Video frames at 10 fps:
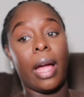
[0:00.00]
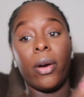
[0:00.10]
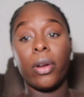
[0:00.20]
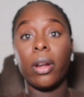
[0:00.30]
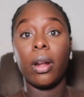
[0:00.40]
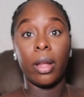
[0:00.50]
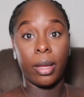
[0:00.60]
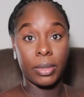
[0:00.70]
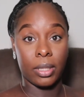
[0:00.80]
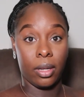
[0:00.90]
I ordered it on
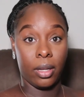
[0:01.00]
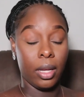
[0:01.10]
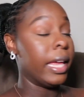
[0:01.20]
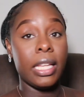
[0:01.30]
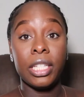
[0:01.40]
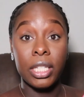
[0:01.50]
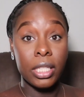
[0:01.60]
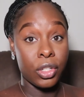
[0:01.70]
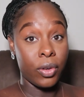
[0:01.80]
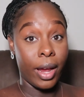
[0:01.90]
Amazon and it's just
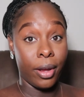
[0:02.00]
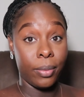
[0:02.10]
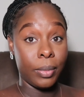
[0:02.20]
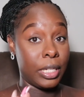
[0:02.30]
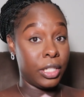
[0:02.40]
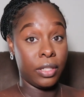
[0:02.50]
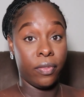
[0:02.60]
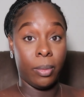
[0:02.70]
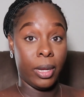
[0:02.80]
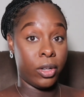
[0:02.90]
a trial. It's just
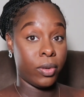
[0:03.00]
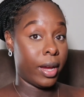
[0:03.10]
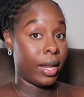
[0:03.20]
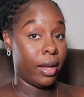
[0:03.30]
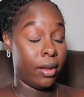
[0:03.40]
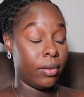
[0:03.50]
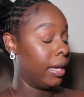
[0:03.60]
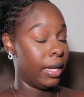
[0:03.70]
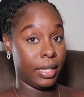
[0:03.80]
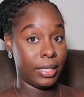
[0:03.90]
for me to try it out
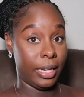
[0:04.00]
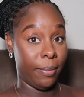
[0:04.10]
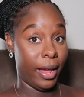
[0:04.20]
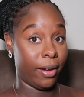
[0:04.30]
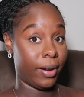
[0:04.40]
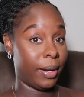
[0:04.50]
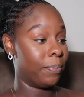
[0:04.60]
and then send it back, right?